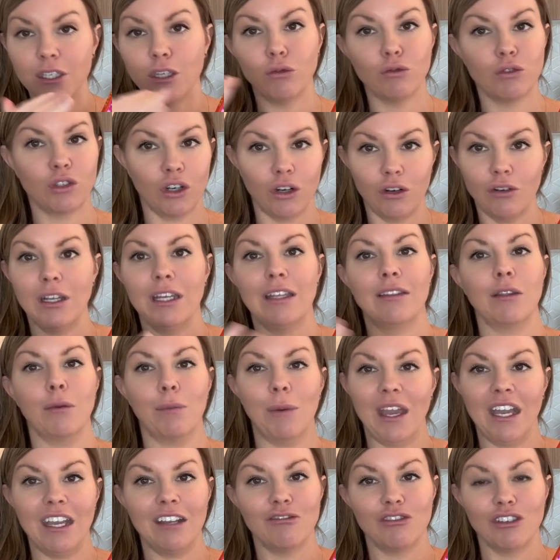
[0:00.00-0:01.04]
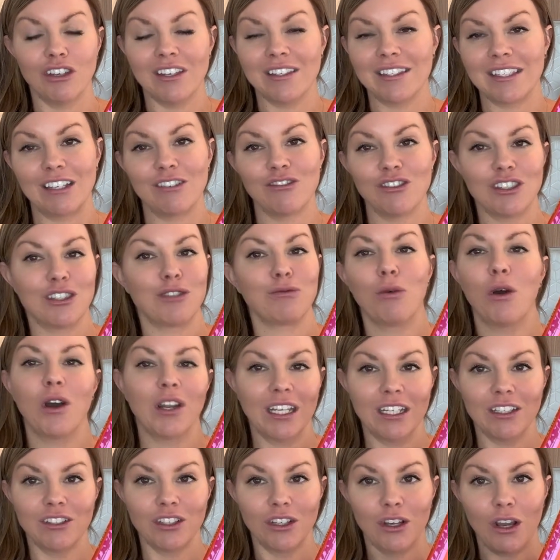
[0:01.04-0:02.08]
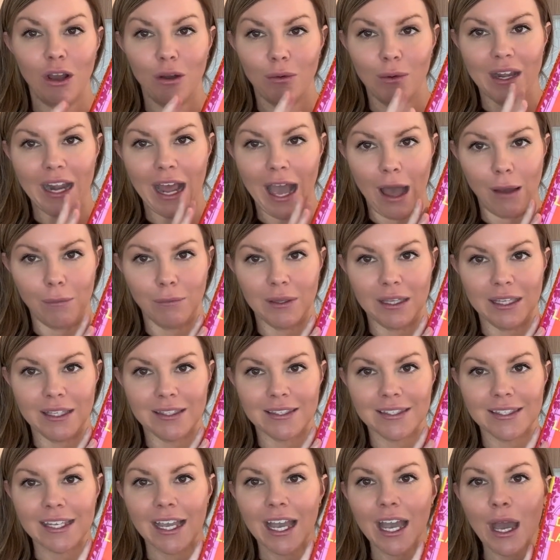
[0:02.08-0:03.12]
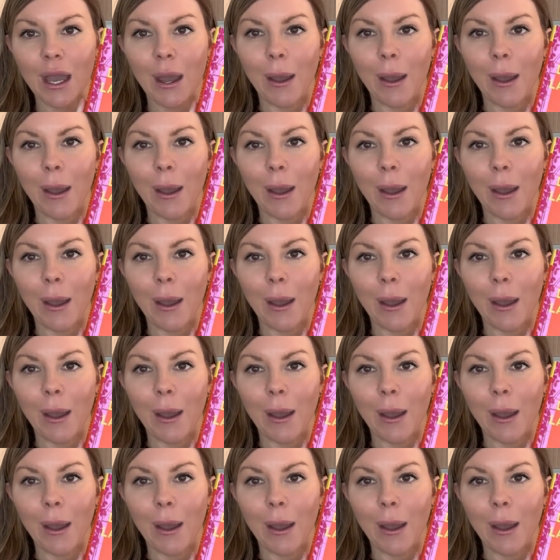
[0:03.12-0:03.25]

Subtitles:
you turning the pages and just wanting to know what happens.